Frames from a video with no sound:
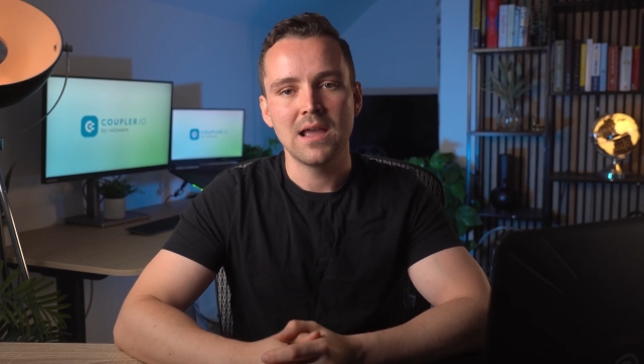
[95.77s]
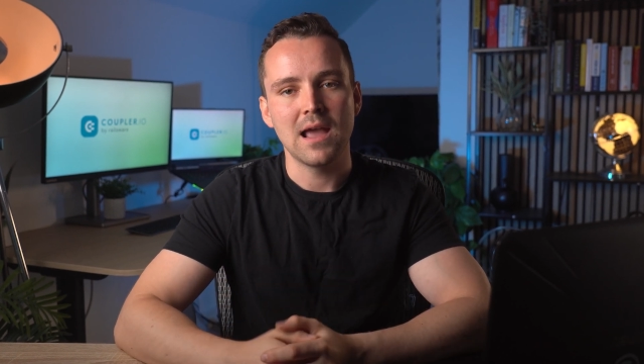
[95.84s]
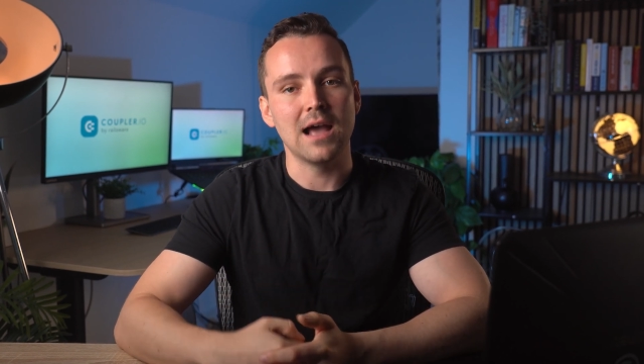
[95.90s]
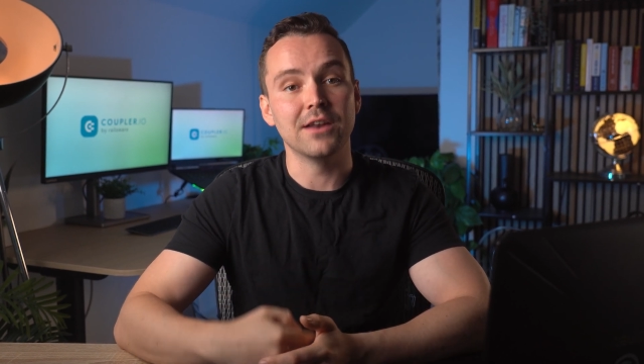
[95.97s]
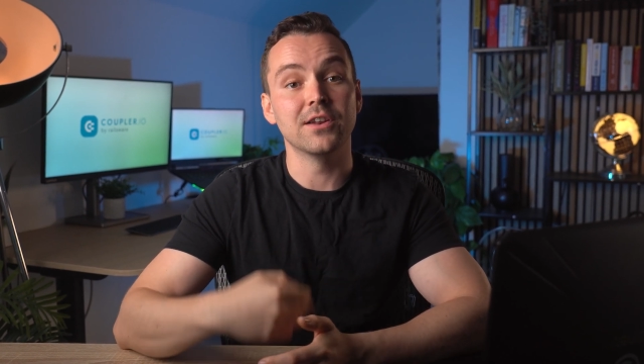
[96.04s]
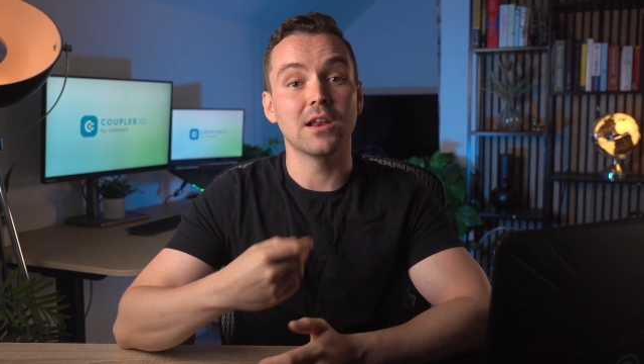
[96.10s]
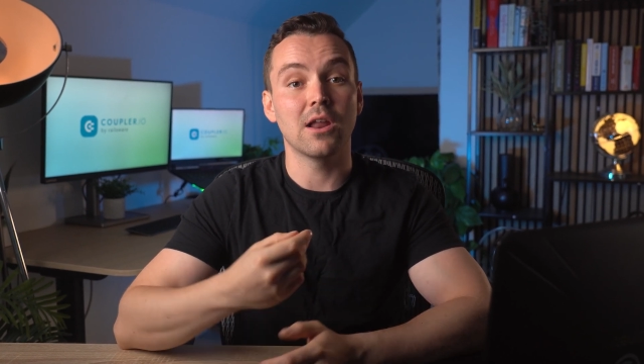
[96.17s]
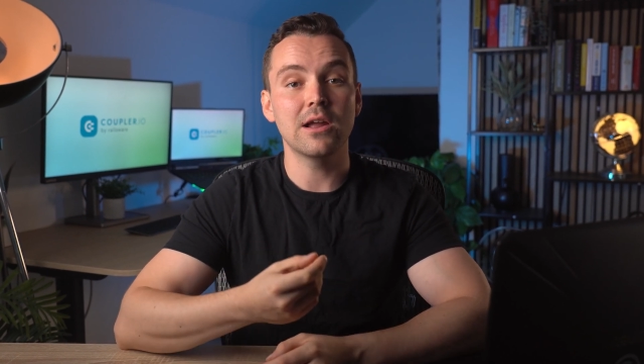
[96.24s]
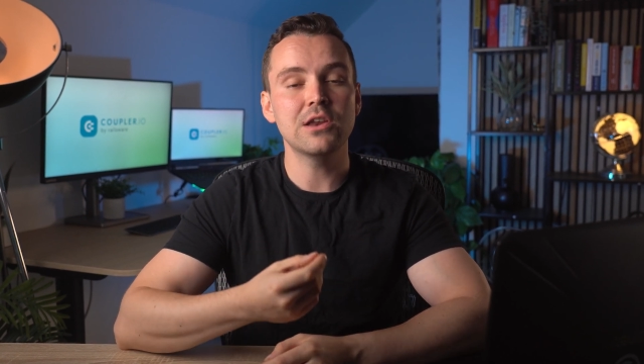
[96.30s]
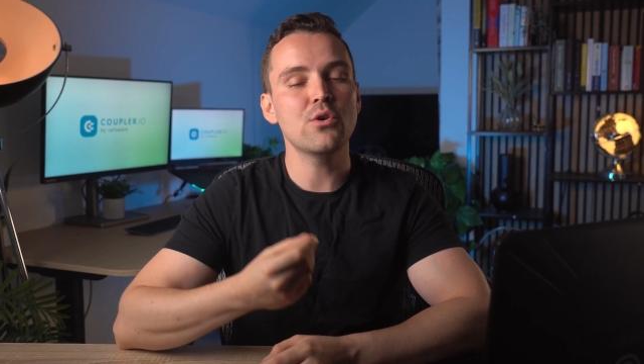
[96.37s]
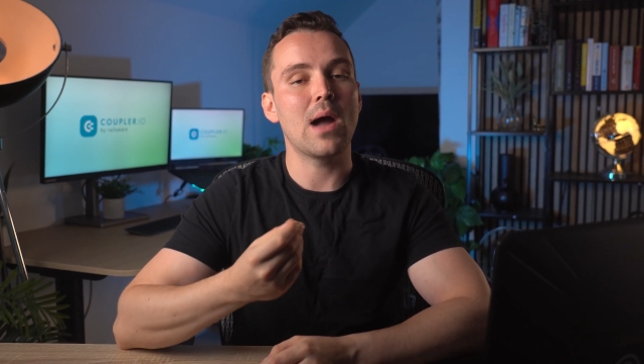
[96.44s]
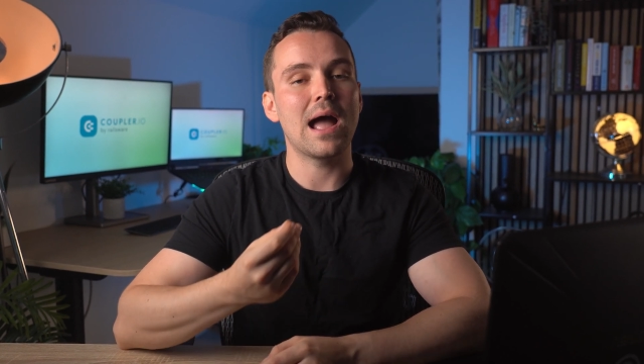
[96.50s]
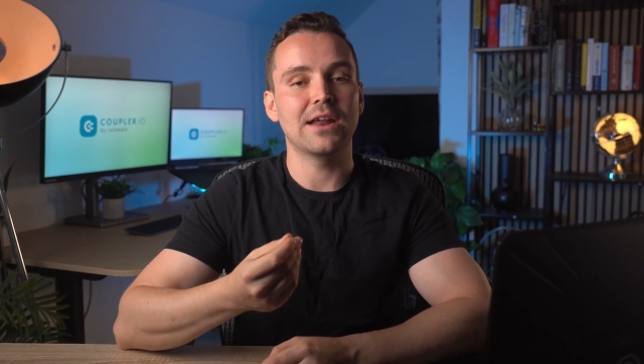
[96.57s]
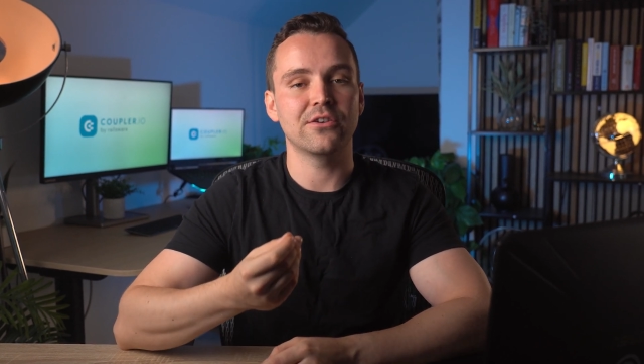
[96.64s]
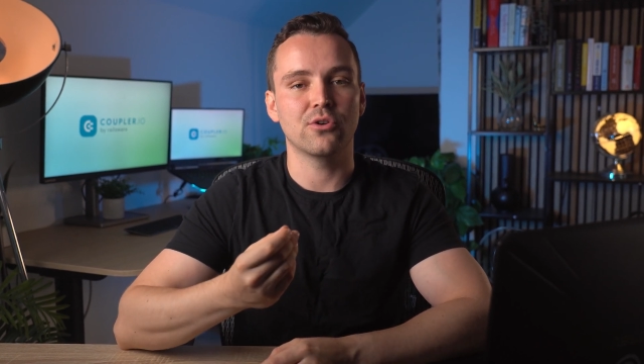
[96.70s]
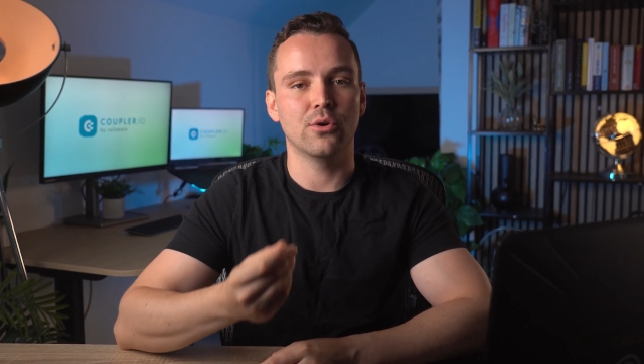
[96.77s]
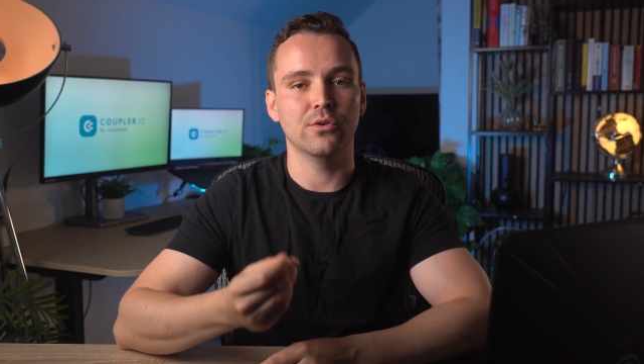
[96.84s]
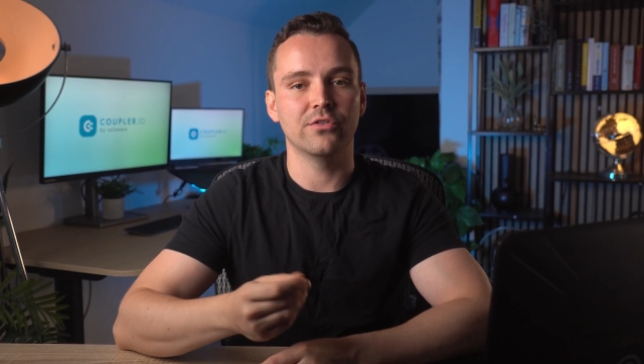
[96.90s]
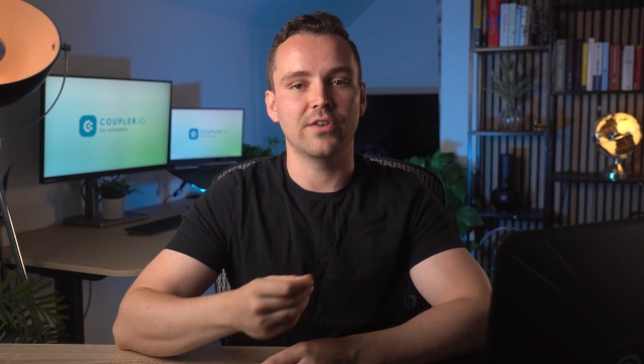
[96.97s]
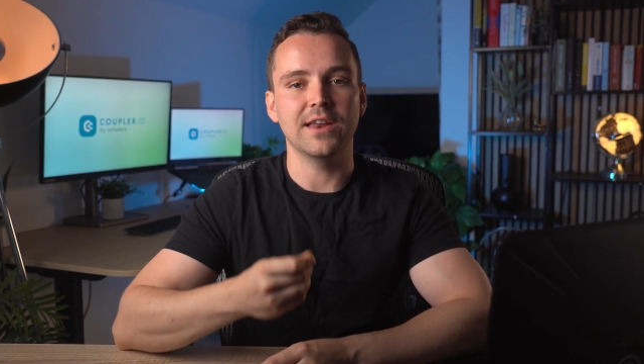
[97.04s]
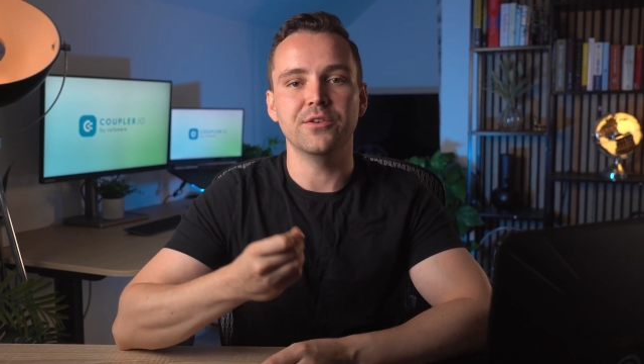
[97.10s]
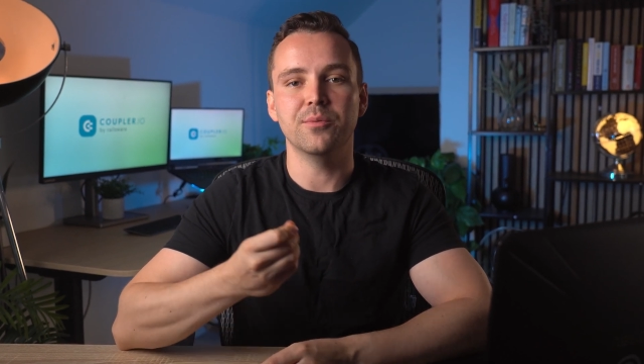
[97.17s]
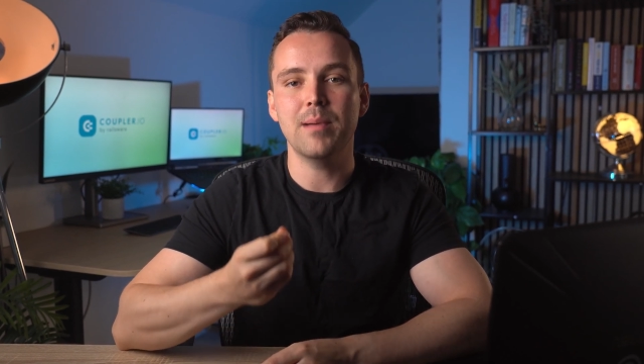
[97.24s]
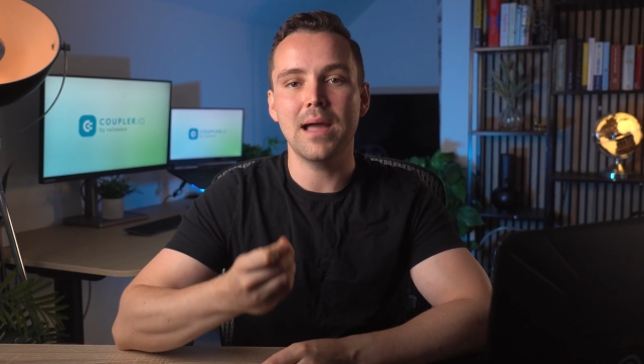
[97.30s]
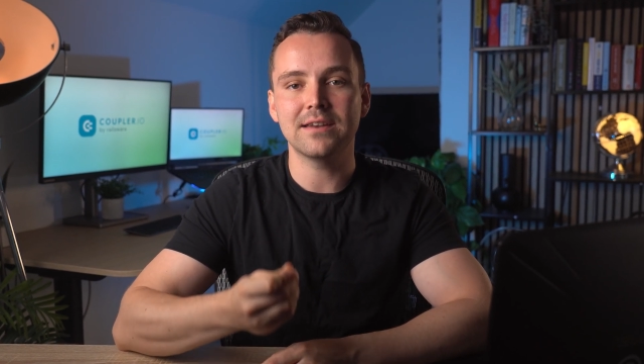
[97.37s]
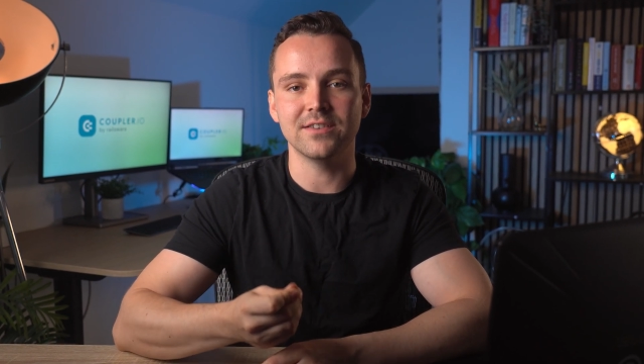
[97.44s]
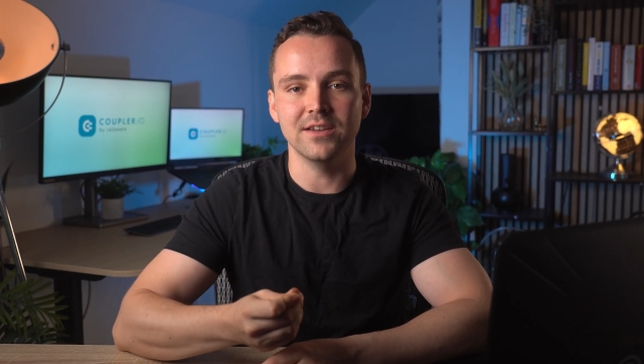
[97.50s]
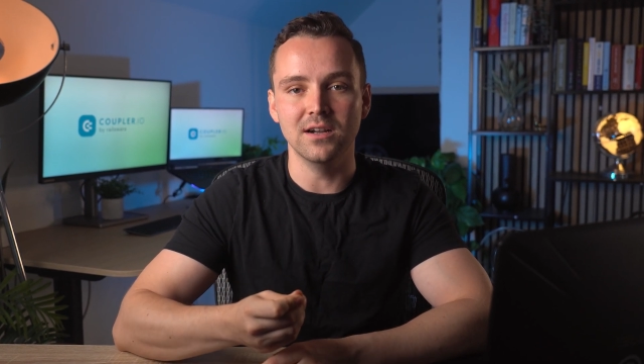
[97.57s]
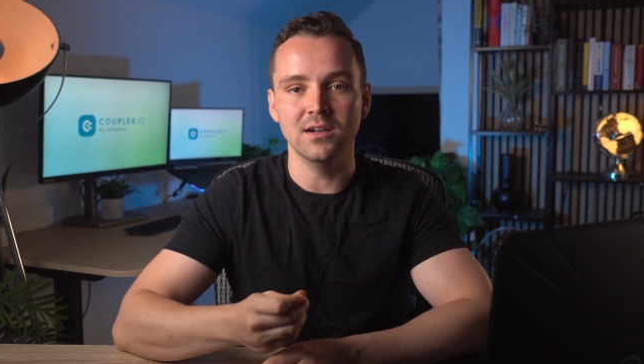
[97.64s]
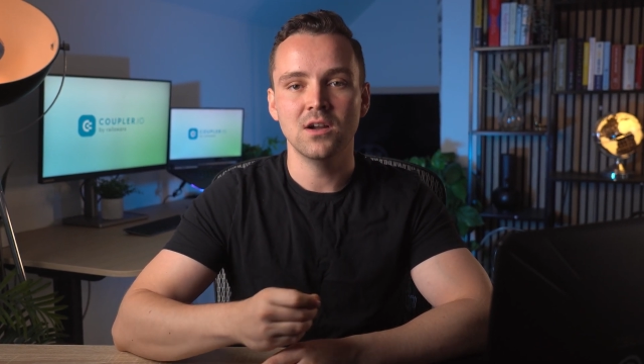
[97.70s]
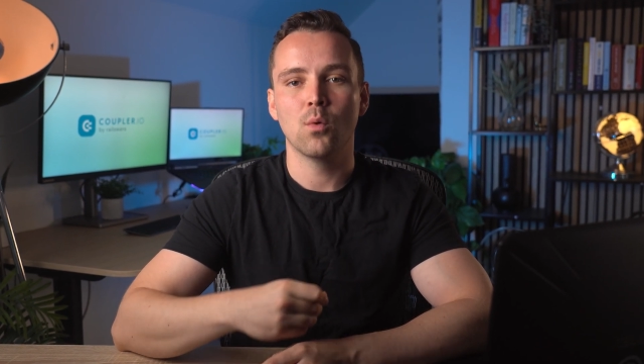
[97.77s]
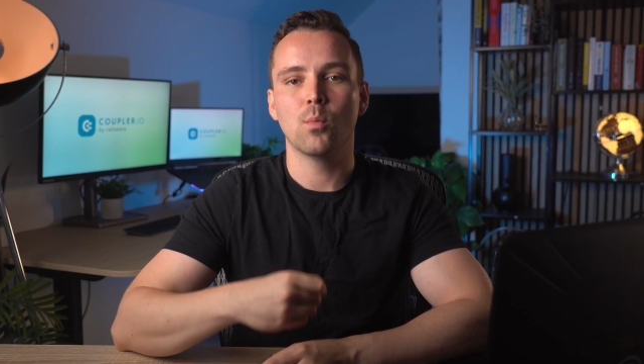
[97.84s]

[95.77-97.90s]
and align your ad content better